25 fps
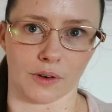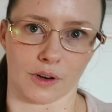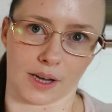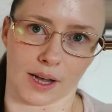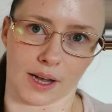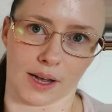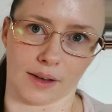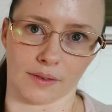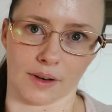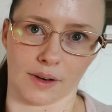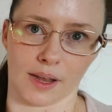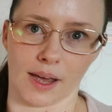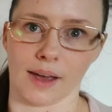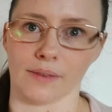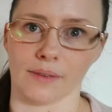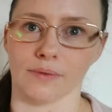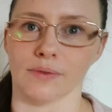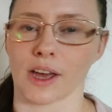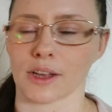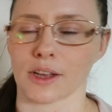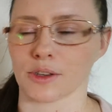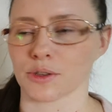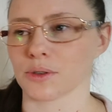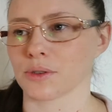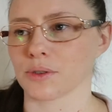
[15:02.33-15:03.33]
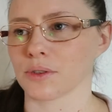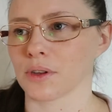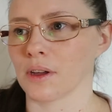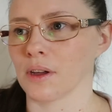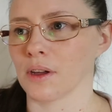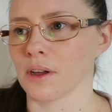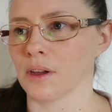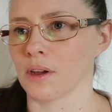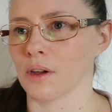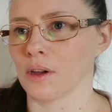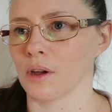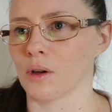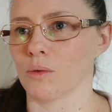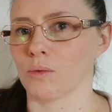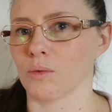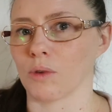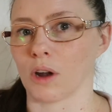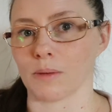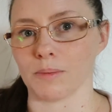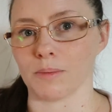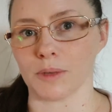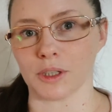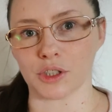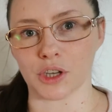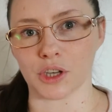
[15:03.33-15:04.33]
again, and that's what
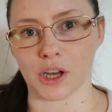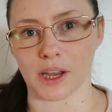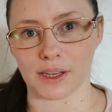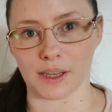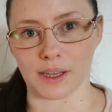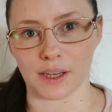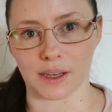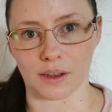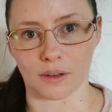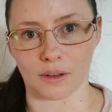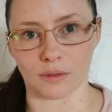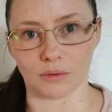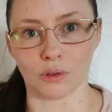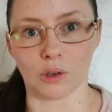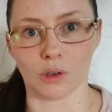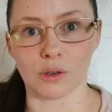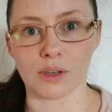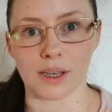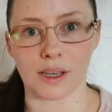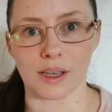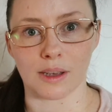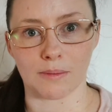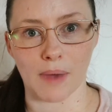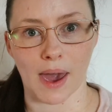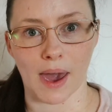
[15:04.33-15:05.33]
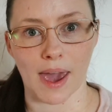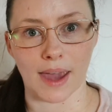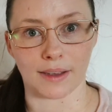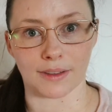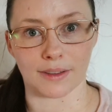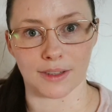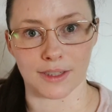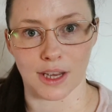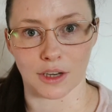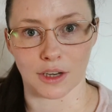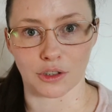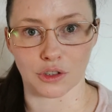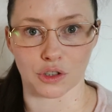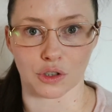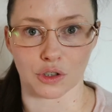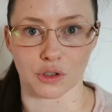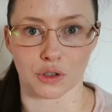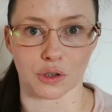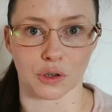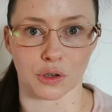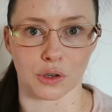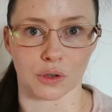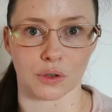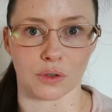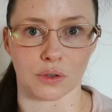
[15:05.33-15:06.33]
I'll be paying attention
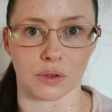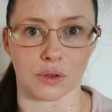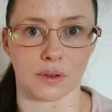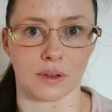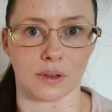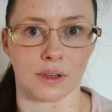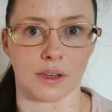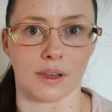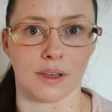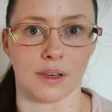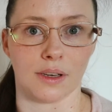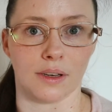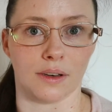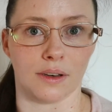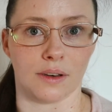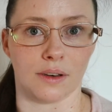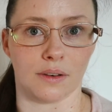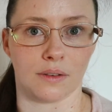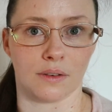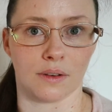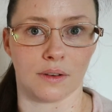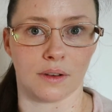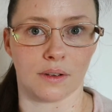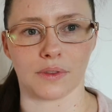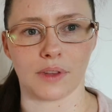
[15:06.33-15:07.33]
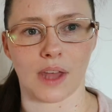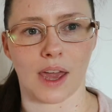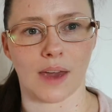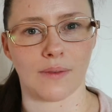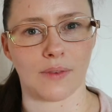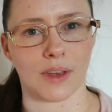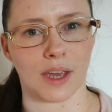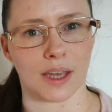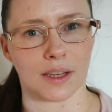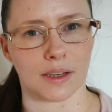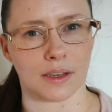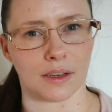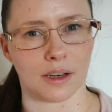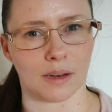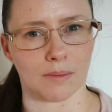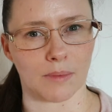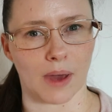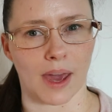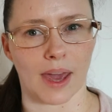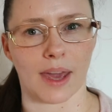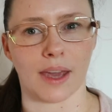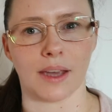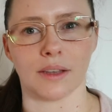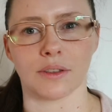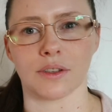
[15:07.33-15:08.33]
to in heavy edit number
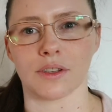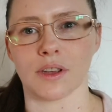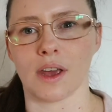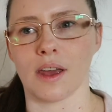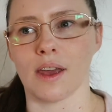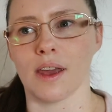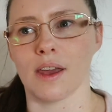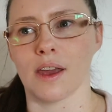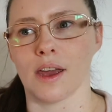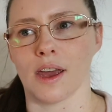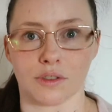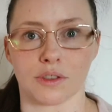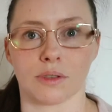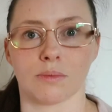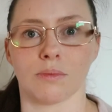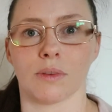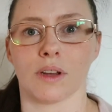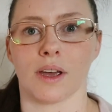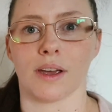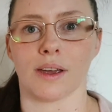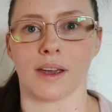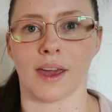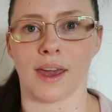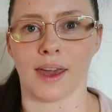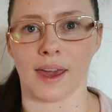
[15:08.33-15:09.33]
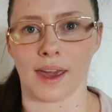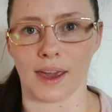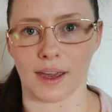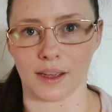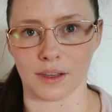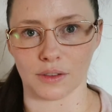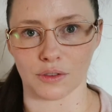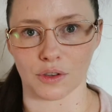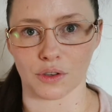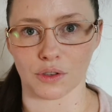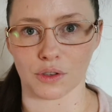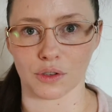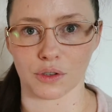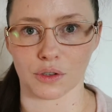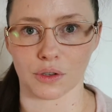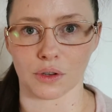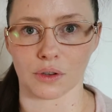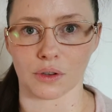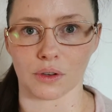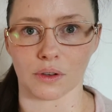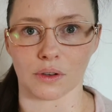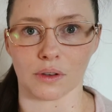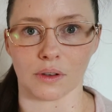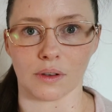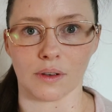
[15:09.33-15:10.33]
8. So when I hand it
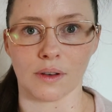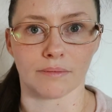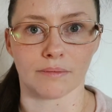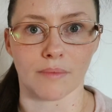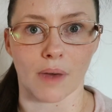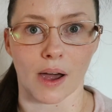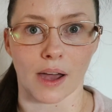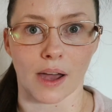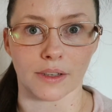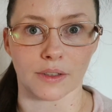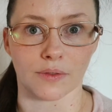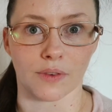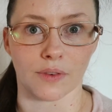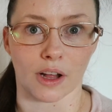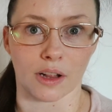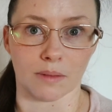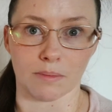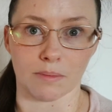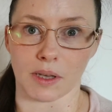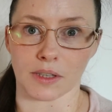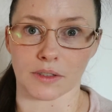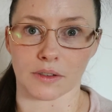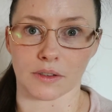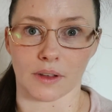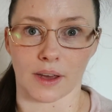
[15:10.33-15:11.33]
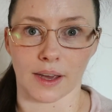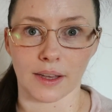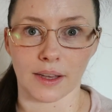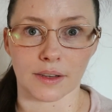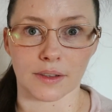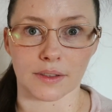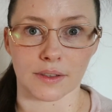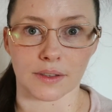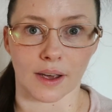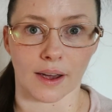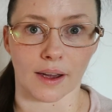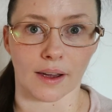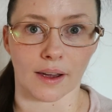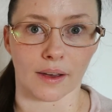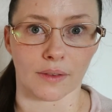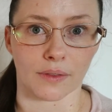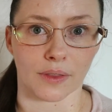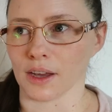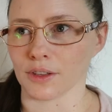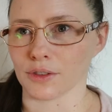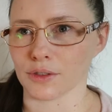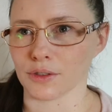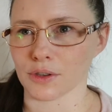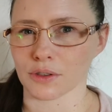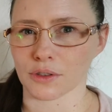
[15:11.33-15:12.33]
to my developmental editor,
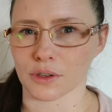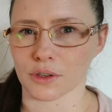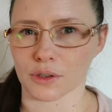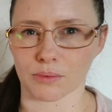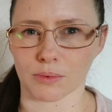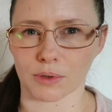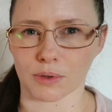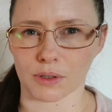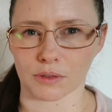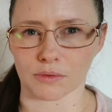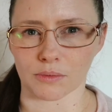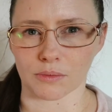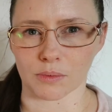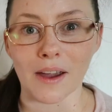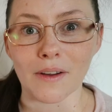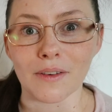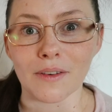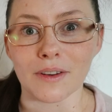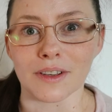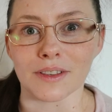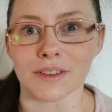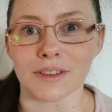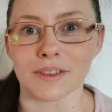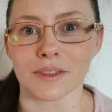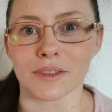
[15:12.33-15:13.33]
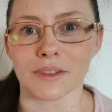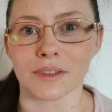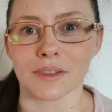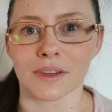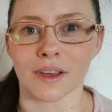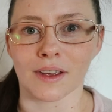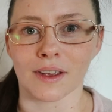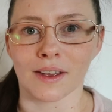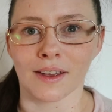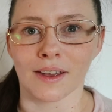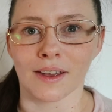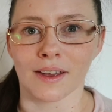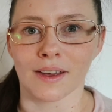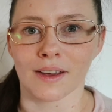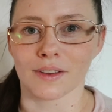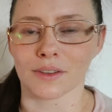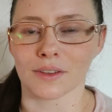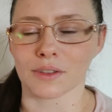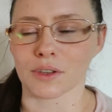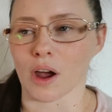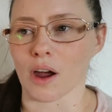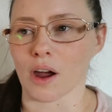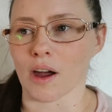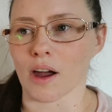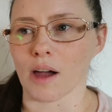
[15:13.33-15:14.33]
it's not just riddled with errors.
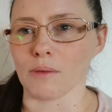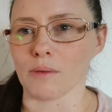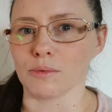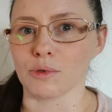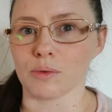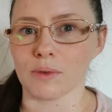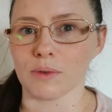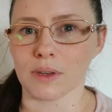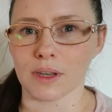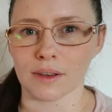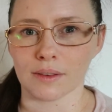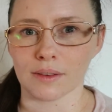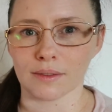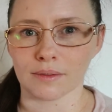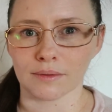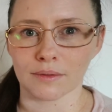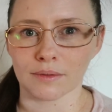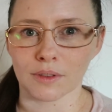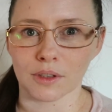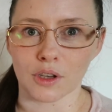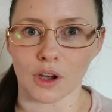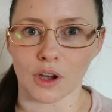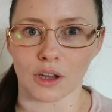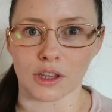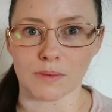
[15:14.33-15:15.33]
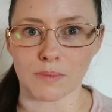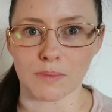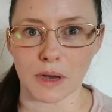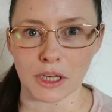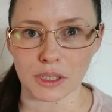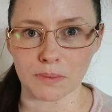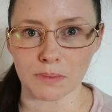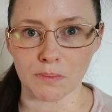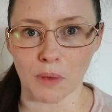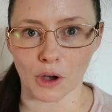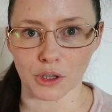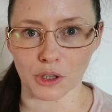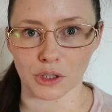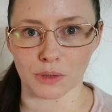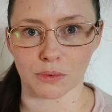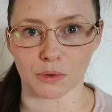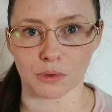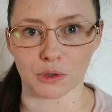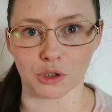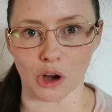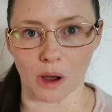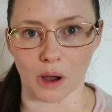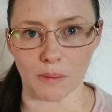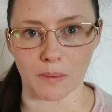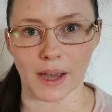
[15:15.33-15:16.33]
So I'm doing, the best possible
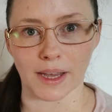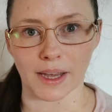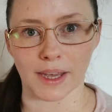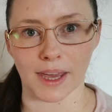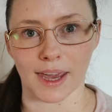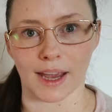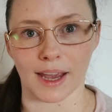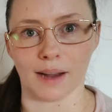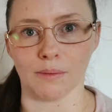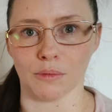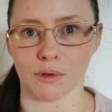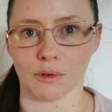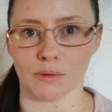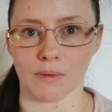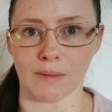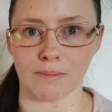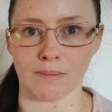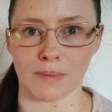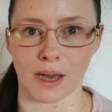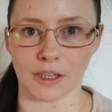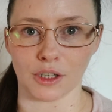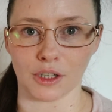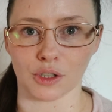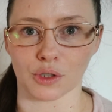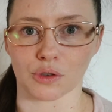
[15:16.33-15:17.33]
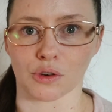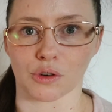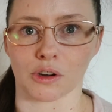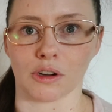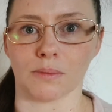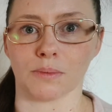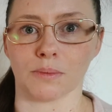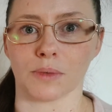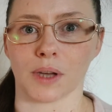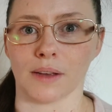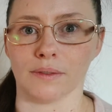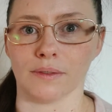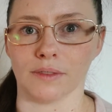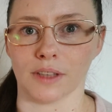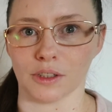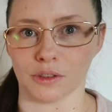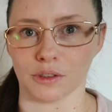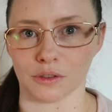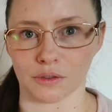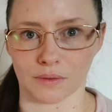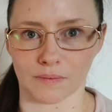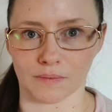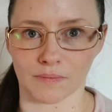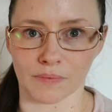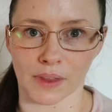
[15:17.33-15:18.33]
job I can with my manuscript, and
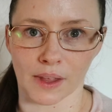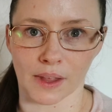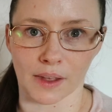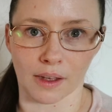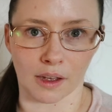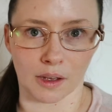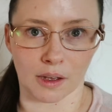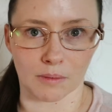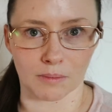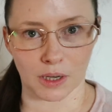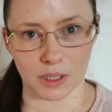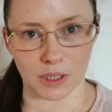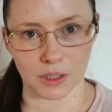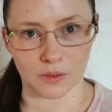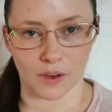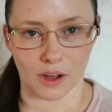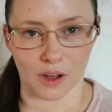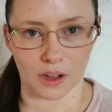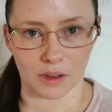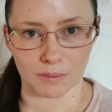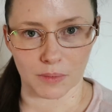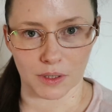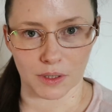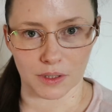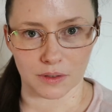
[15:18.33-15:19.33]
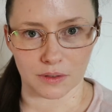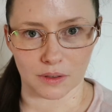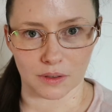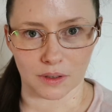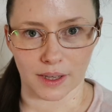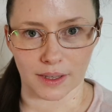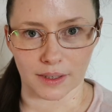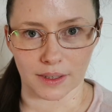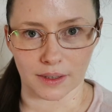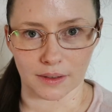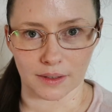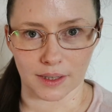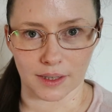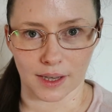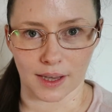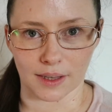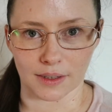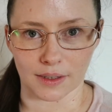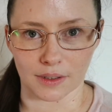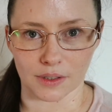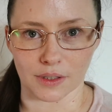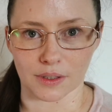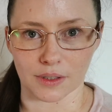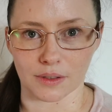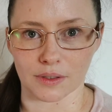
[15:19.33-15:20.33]
then my developmental
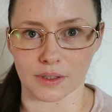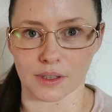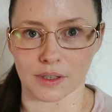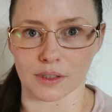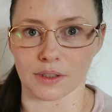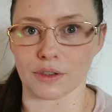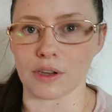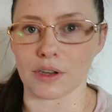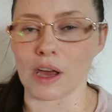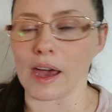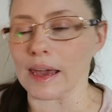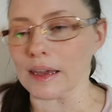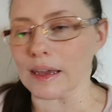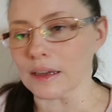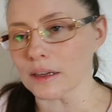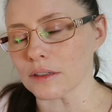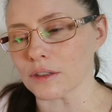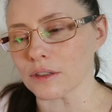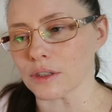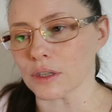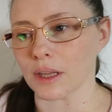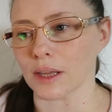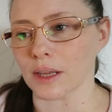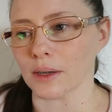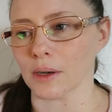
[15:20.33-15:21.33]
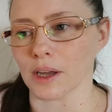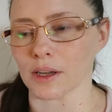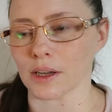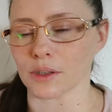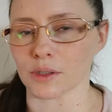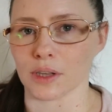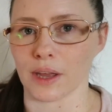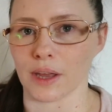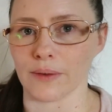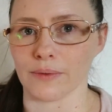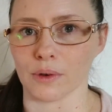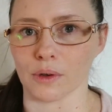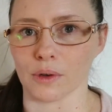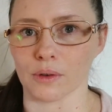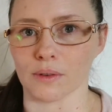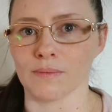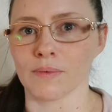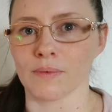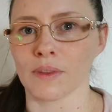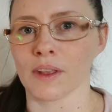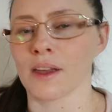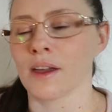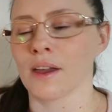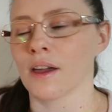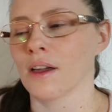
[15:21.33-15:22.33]
editor is going to take it to that next level.
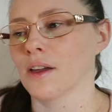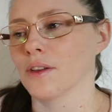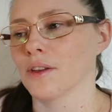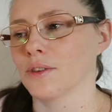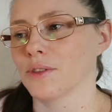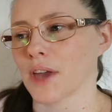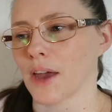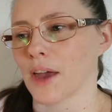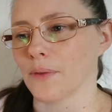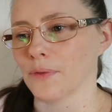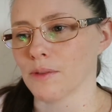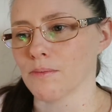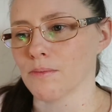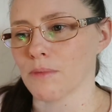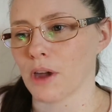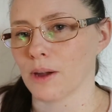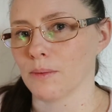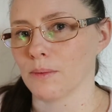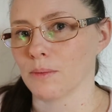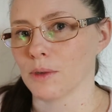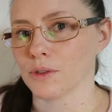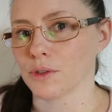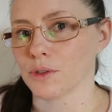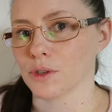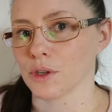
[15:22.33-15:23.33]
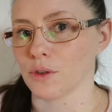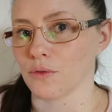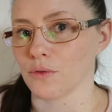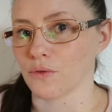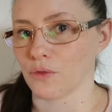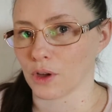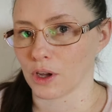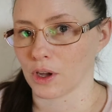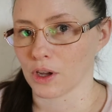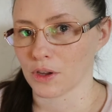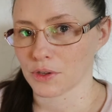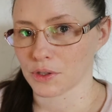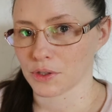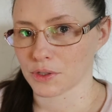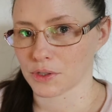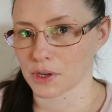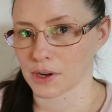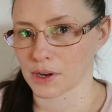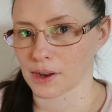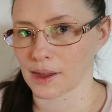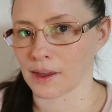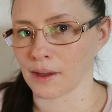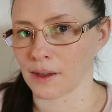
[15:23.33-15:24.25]
So at the moment, the first